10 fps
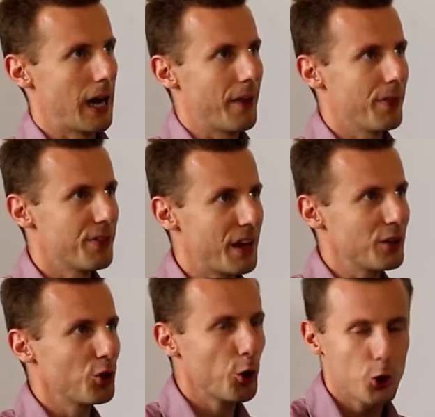and
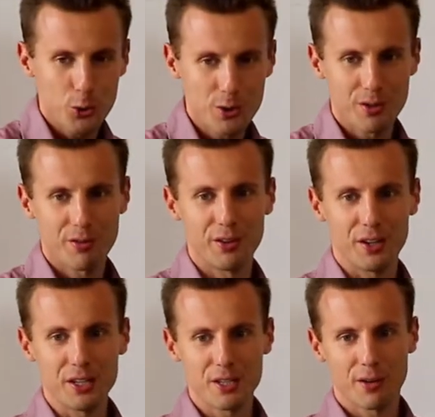then you use
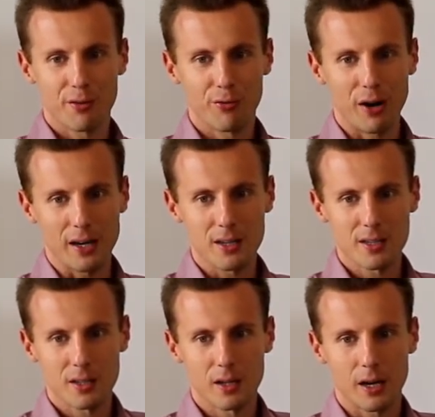this
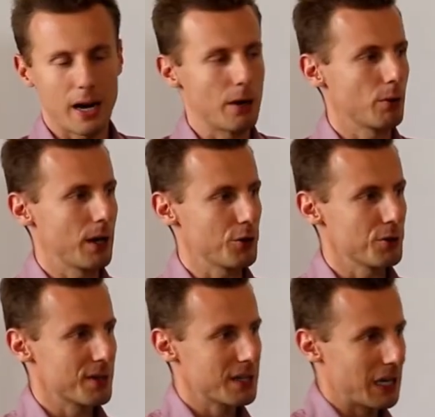flux
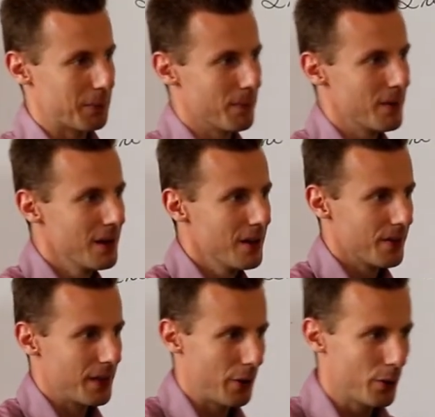calculation scheme.
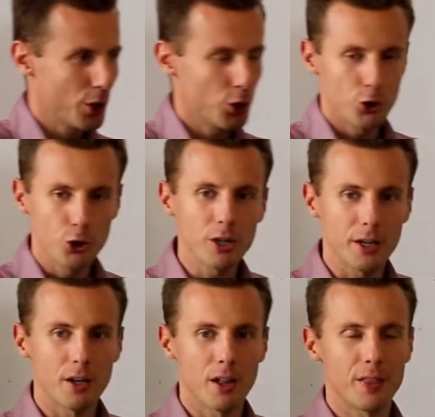Now, you
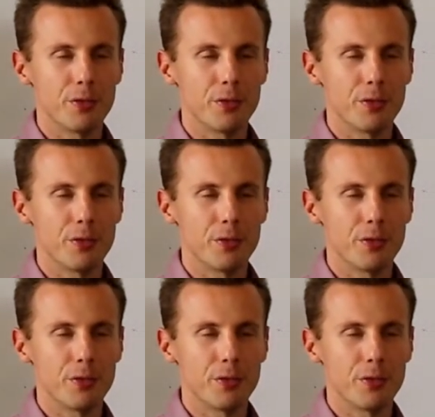can